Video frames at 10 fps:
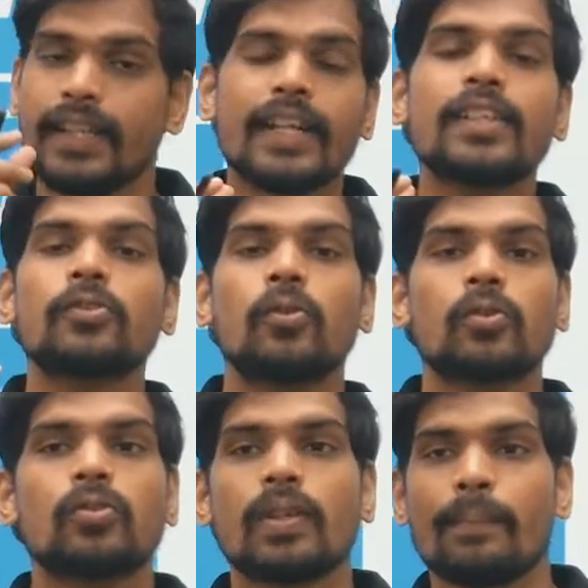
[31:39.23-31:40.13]
Let us
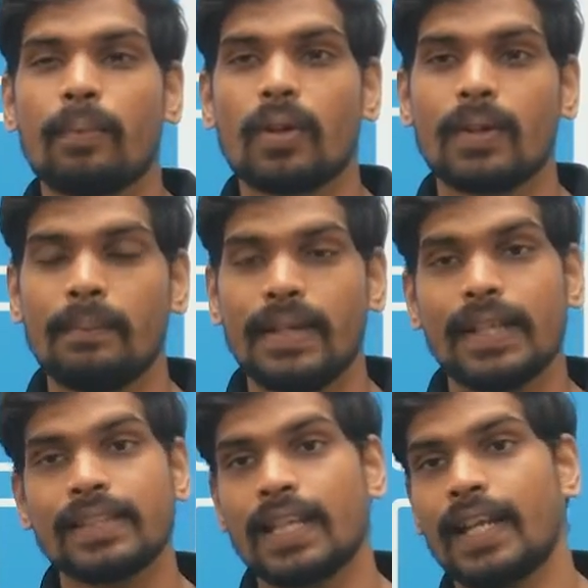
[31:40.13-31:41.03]
go through the important
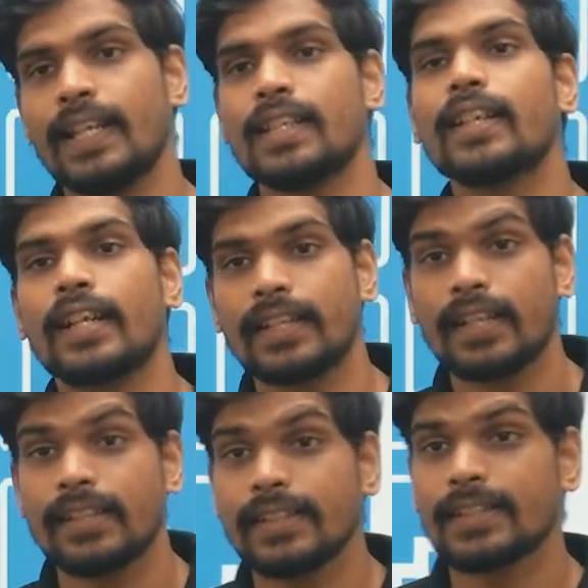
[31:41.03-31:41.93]
building signage and get
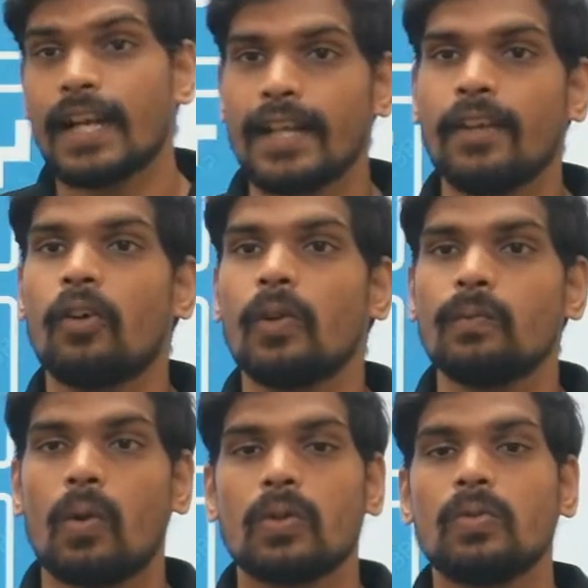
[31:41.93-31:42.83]
an understanding
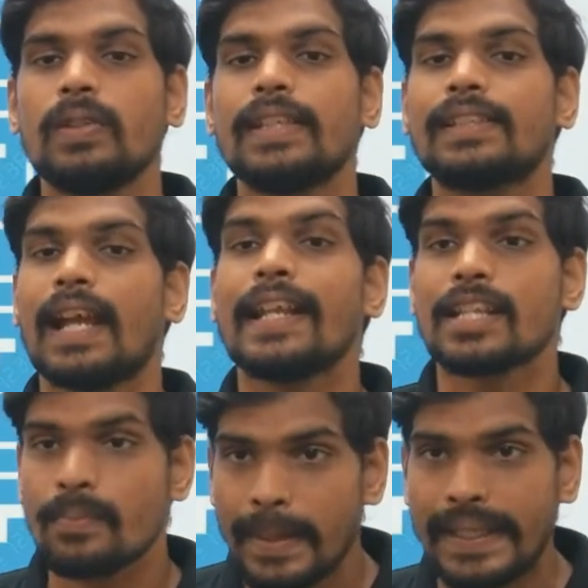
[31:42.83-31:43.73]
on what do these
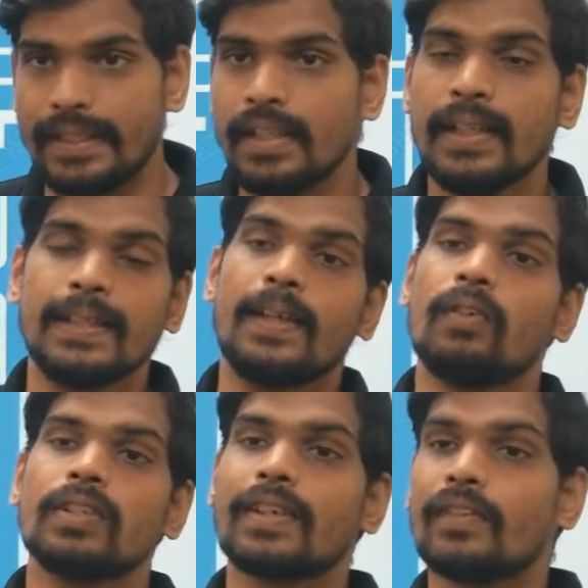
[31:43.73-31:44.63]
signs mean. There
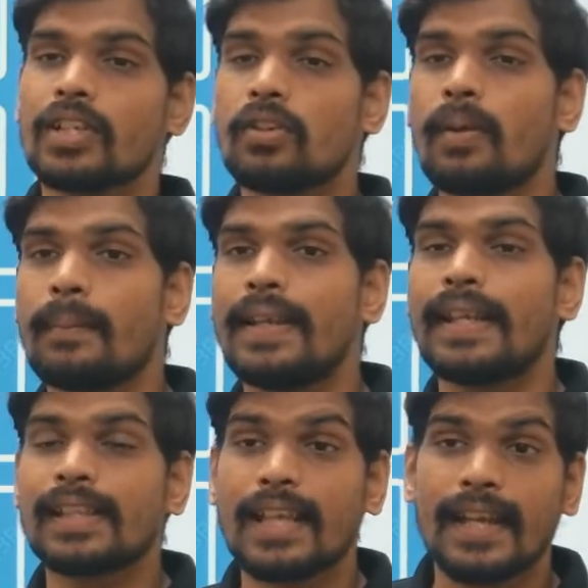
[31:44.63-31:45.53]
was a question on
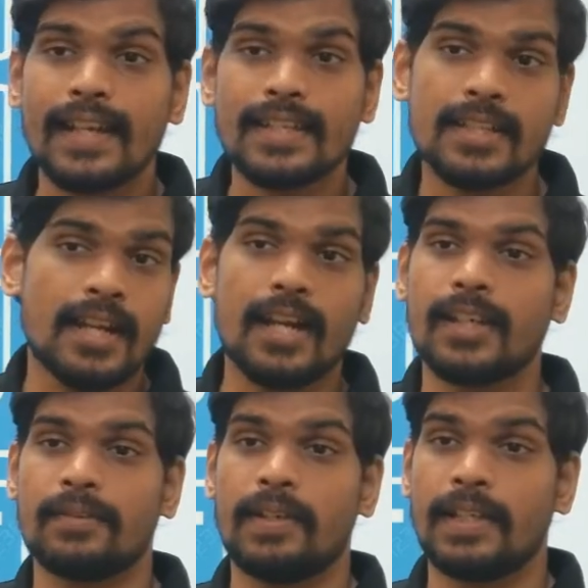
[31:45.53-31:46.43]
building signage in
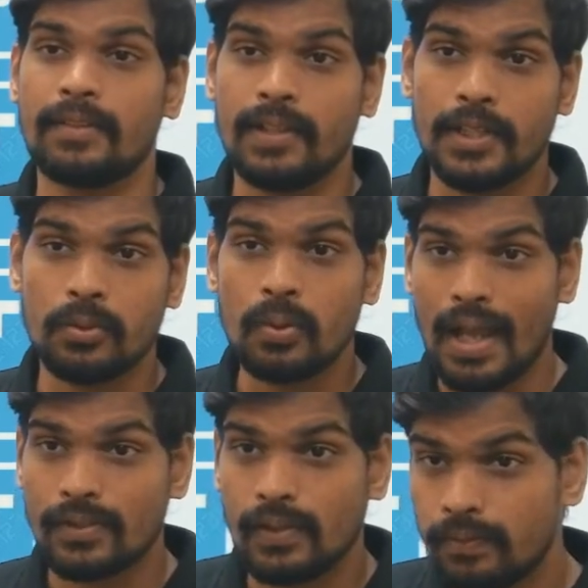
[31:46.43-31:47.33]
NATA 2022
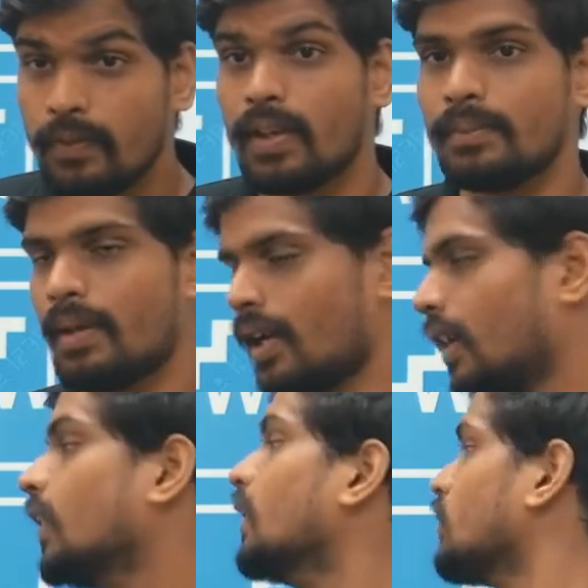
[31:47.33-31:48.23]
as well for 1 mark.